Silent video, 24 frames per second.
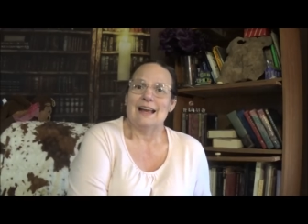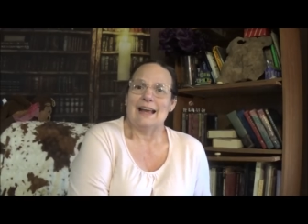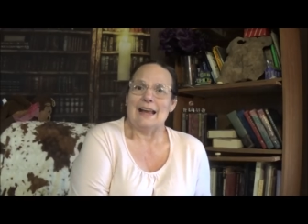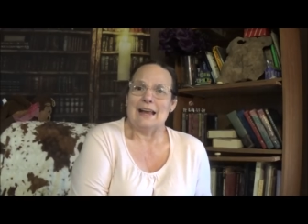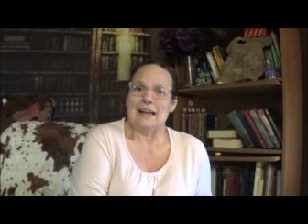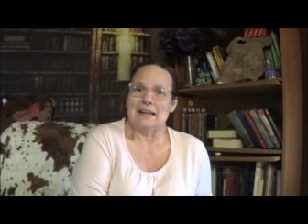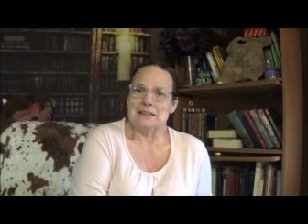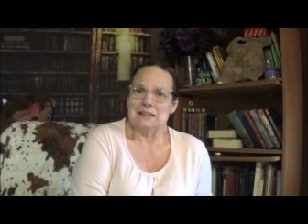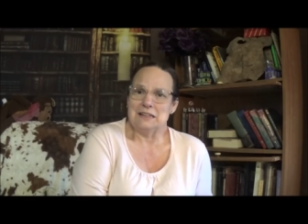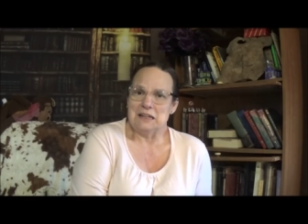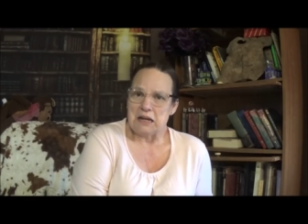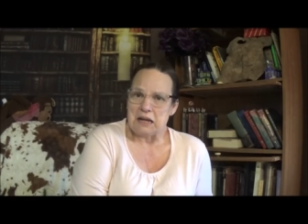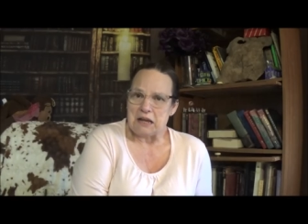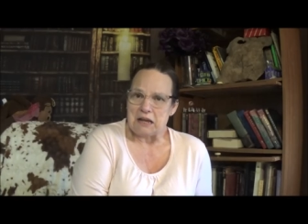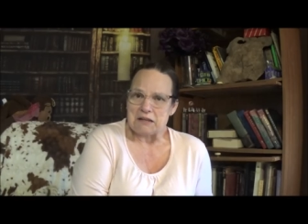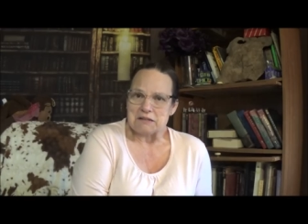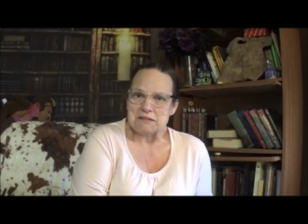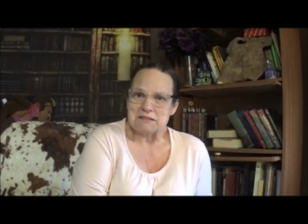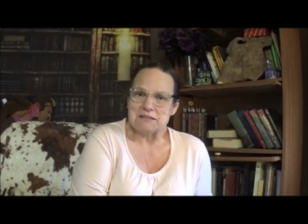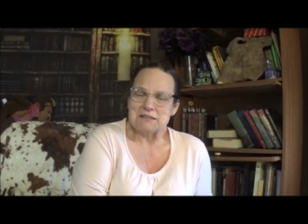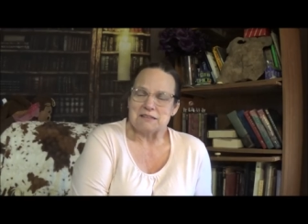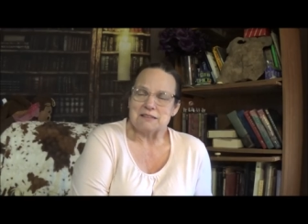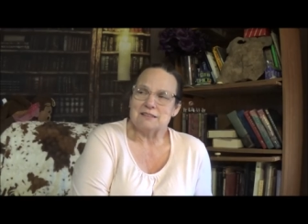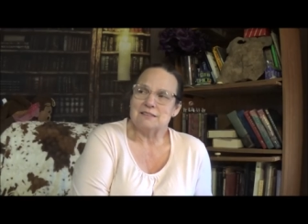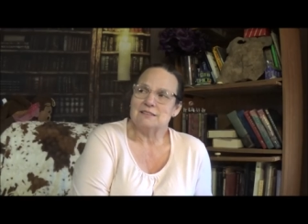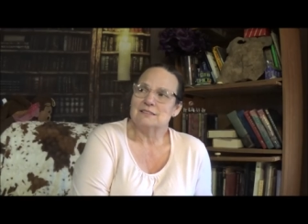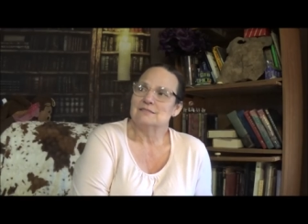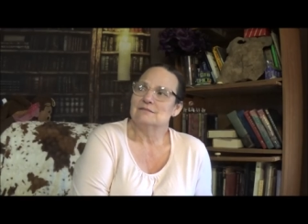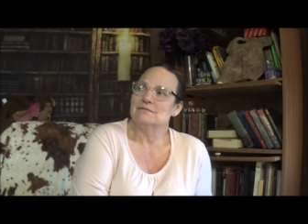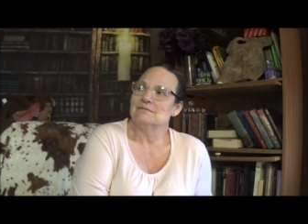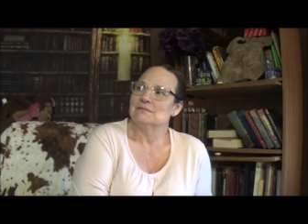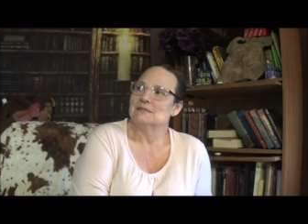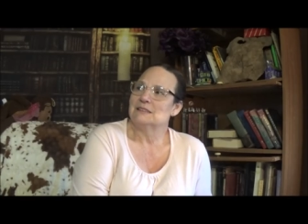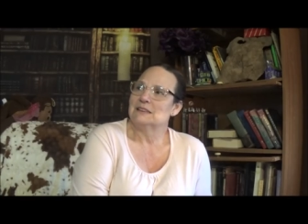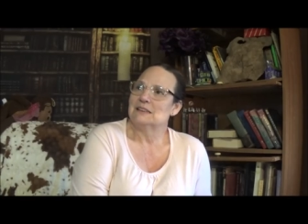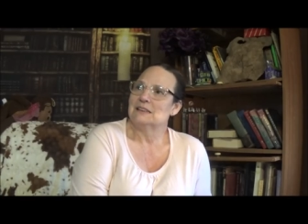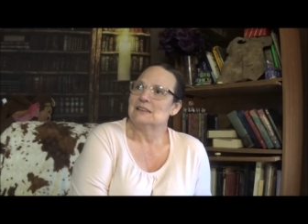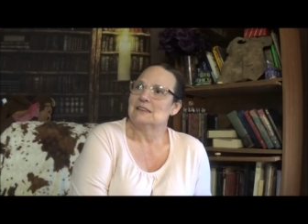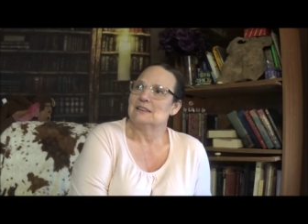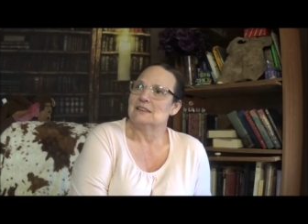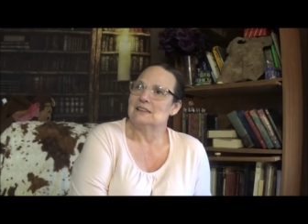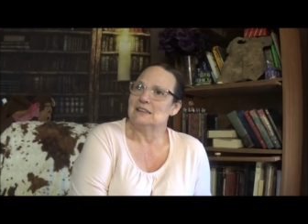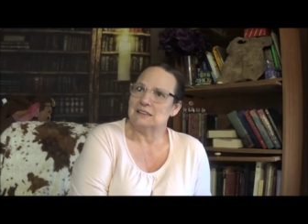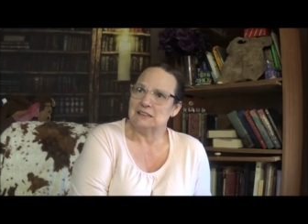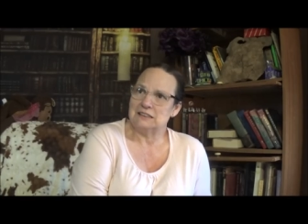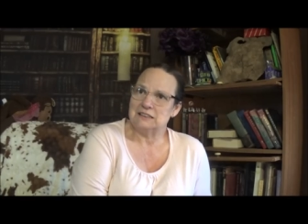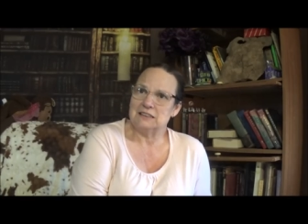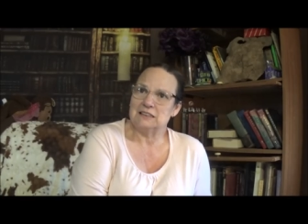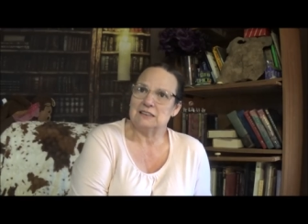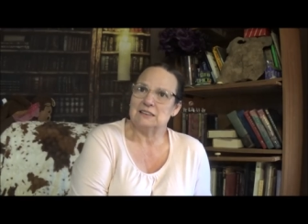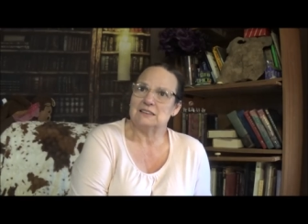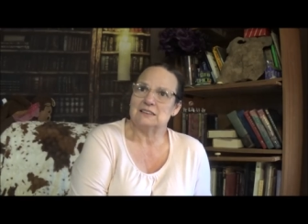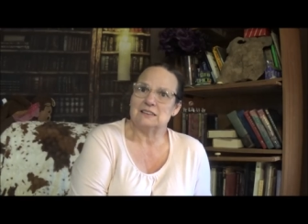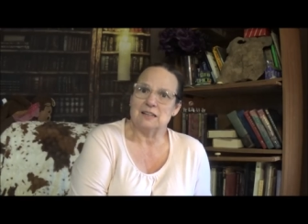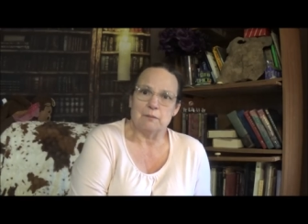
And yes, this is